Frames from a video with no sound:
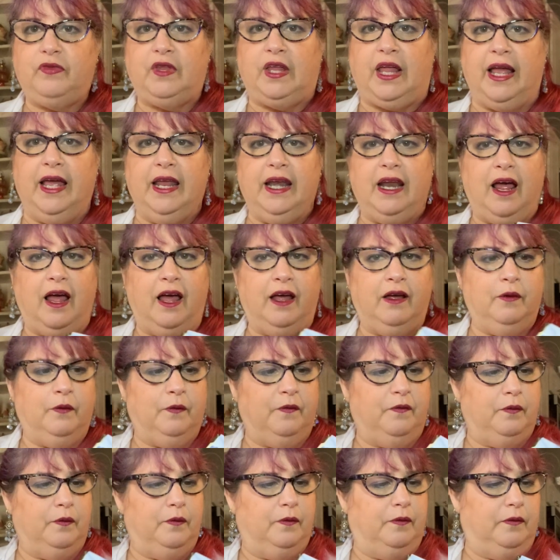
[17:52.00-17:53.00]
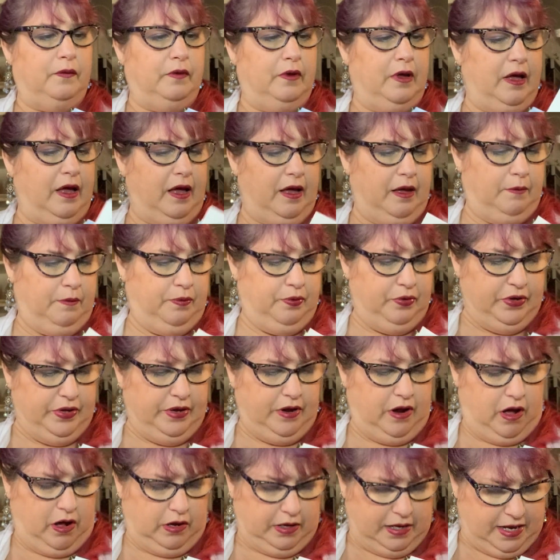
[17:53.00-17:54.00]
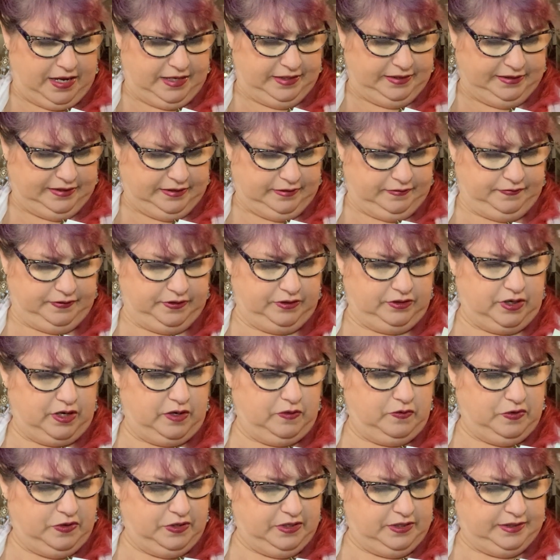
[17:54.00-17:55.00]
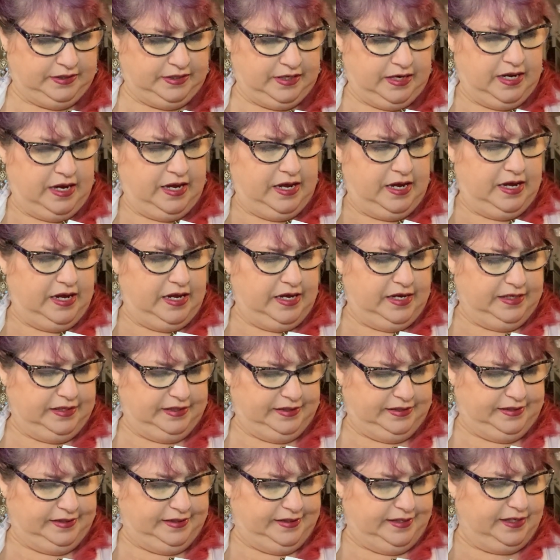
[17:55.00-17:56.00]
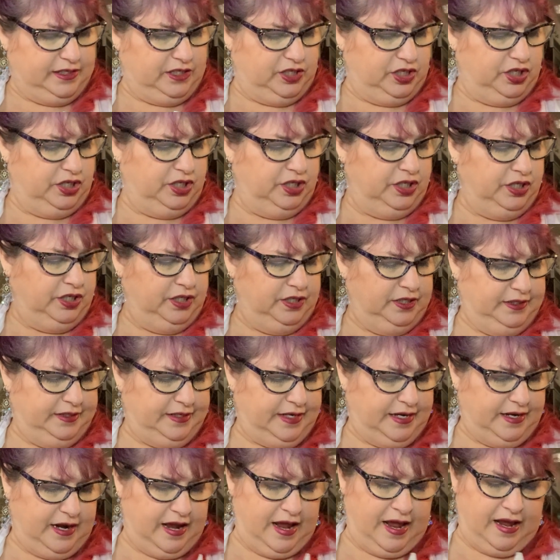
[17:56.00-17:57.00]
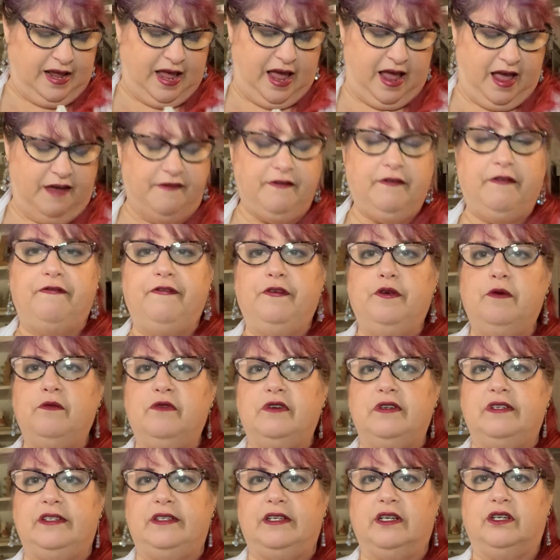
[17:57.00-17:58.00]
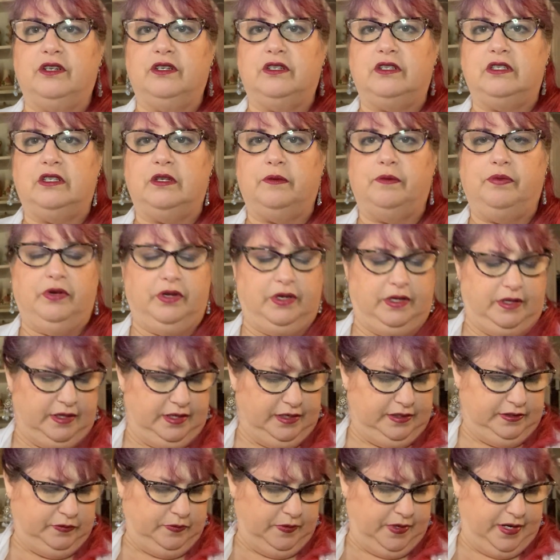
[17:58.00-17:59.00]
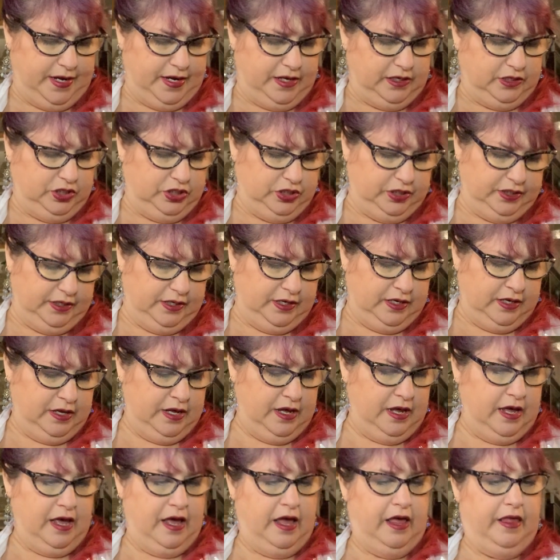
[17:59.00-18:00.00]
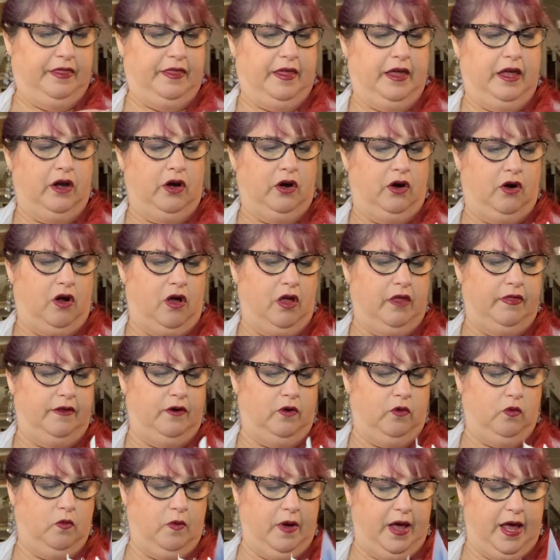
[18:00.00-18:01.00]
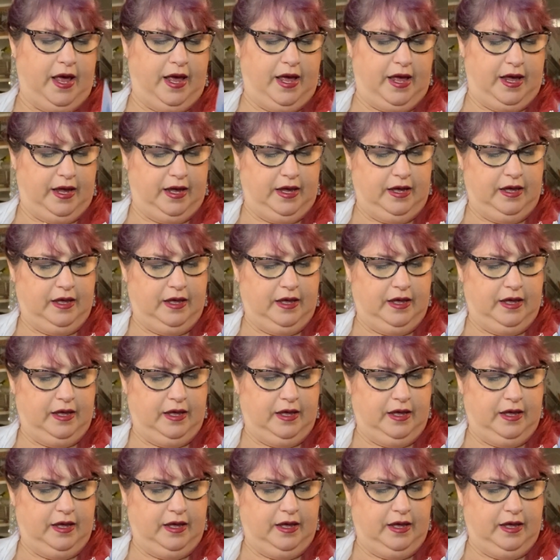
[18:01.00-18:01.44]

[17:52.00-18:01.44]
I put all kinds of Star Wars stickers, and I have a few more stickers to put in this one actually that are on their way.